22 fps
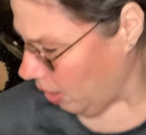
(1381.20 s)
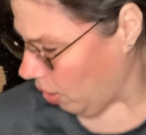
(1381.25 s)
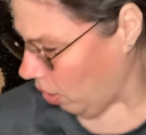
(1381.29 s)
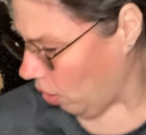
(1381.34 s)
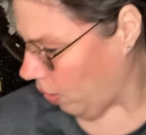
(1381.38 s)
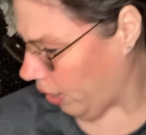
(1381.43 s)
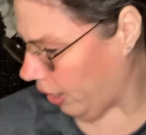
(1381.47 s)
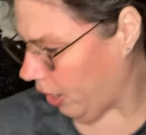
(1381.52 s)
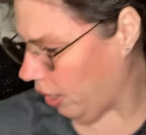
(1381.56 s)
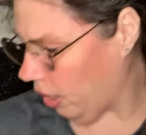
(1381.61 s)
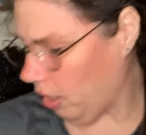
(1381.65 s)

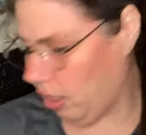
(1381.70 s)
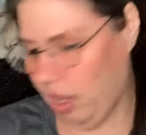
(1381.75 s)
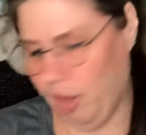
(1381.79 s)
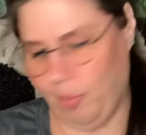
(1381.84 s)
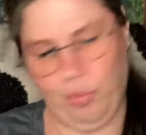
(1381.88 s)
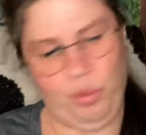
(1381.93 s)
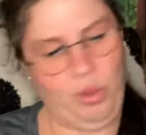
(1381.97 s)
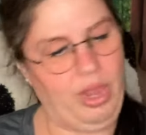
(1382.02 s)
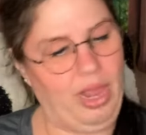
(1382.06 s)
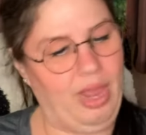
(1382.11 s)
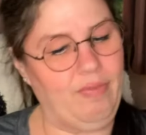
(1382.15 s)
Oh, I got a
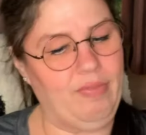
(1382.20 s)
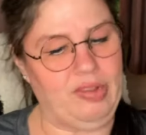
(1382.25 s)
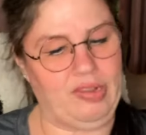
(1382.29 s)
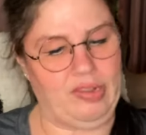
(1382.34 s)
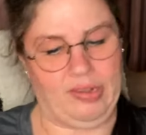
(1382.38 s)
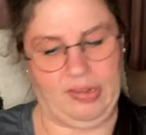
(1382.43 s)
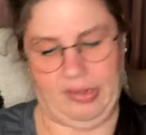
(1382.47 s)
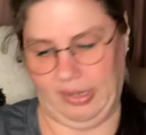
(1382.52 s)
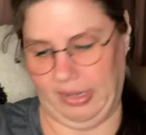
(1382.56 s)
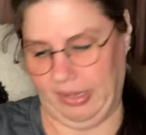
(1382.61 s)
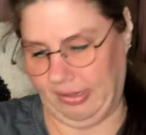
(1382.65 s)
couple
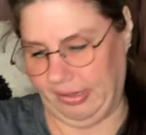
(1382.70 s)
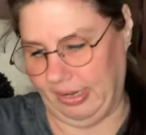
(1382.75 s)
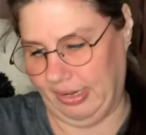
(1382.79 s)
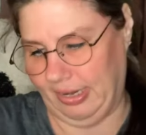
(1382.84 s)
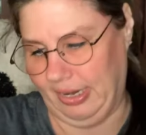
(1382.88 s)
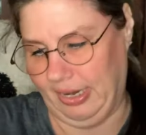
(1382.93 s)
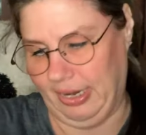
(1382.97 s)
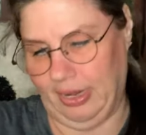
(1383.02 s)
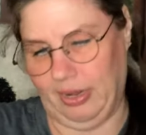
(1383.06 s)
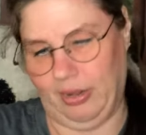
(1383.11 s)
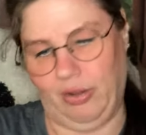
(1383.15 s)
canvases. Yes, I
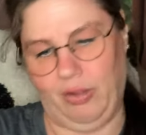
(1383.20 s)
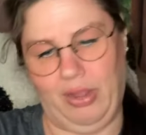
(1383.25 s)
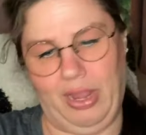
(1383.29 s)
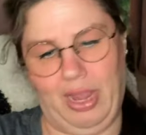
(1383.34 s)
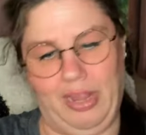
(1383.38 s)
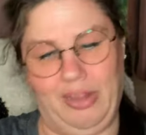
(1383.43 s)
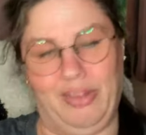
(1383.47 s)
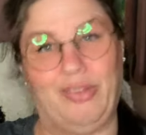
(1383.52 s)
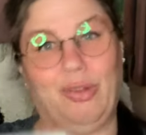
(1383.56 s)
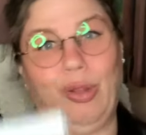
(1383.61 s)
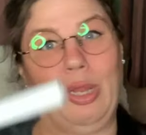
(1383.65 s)
did.
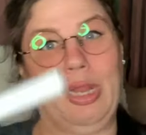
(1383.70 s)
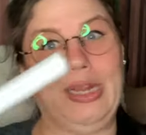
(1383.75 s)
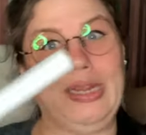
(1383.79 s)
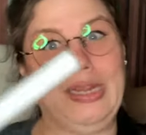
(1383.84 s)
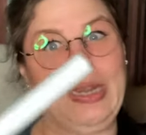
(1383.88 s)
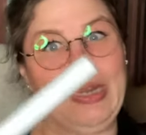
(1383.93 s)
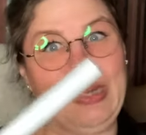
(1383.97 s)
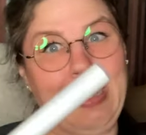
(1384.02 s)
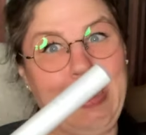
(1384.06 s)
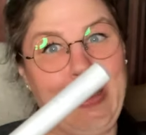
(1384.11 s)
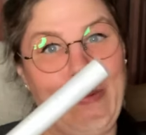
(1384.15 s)
Okay, so
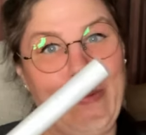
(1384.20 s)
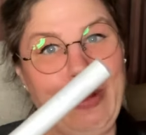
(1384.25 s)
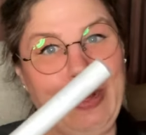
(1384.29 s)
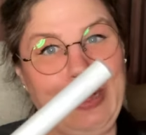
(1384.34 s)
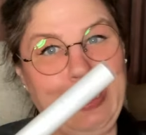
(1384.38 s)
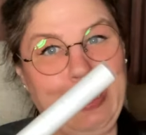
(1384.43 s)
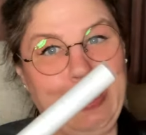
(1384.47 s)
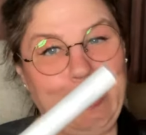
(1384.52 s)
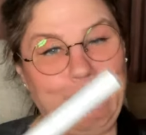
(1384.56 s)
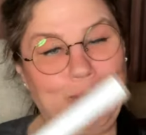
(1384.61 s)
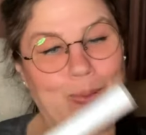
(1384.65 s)
let's see what
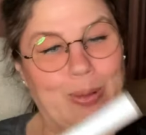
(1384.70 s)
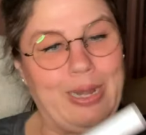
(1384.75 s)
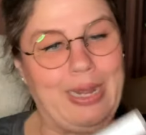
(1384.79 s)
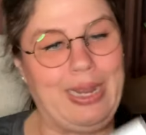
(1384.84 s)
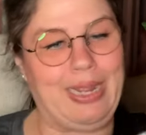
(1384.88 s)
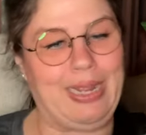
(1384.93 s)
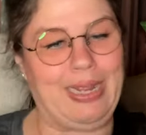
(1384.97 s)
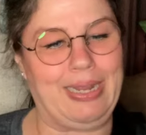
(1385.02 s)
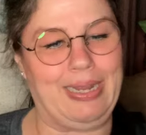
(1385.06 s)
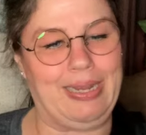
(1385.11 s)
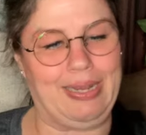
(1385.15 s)
this one
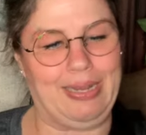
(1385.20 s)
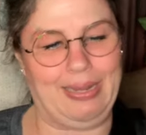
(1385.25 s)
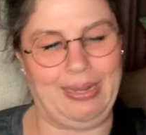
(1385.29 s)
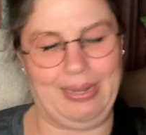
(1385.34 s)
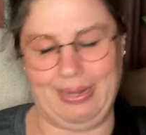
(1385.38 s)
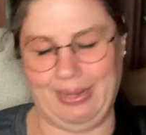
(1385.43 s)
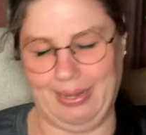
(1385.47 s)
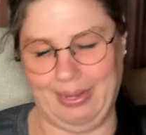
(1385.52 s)
is.